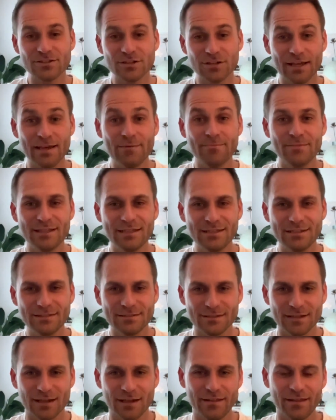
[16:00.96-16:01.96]
MDs
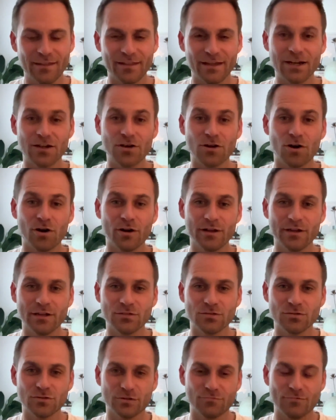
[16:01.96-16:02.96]
that then gone
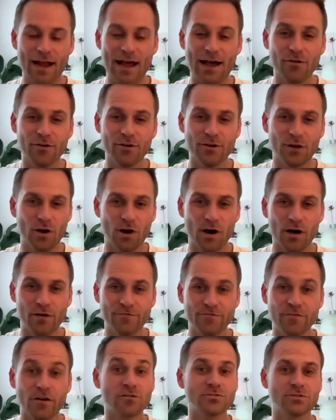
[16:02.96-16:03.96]
into the route of
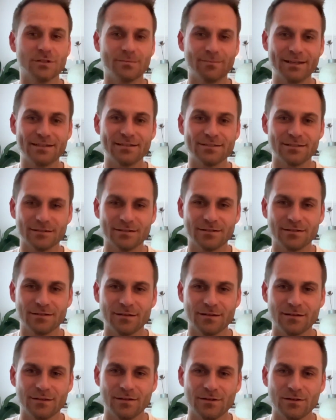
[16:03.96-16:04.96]
functional medicine,
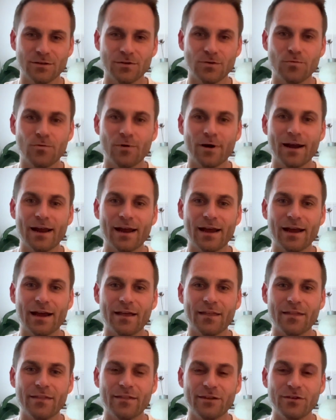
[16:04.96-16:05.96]
where
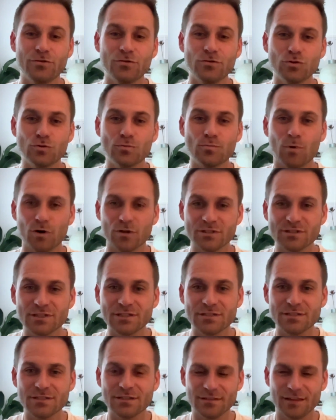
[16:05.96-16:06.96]
they do more
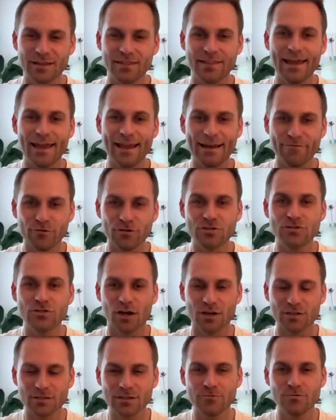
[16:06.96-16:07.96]
testing than the average
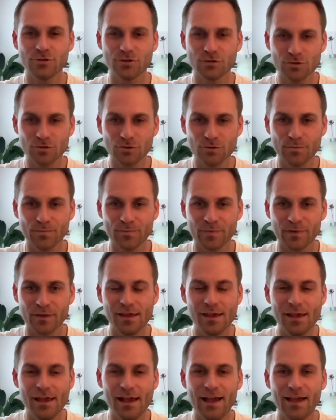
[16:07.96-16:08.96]
doctor would do,
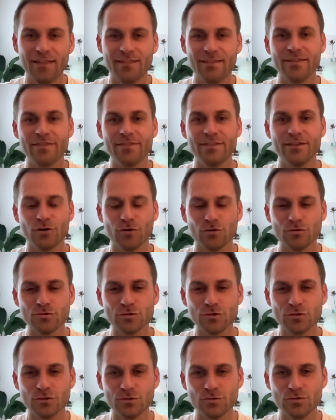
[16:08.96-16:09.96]
and that they also
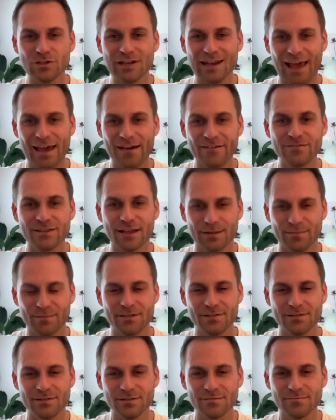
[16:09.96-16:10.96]
use lifestyle
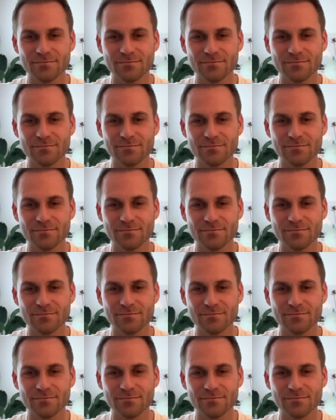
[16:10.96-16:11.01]
medicine.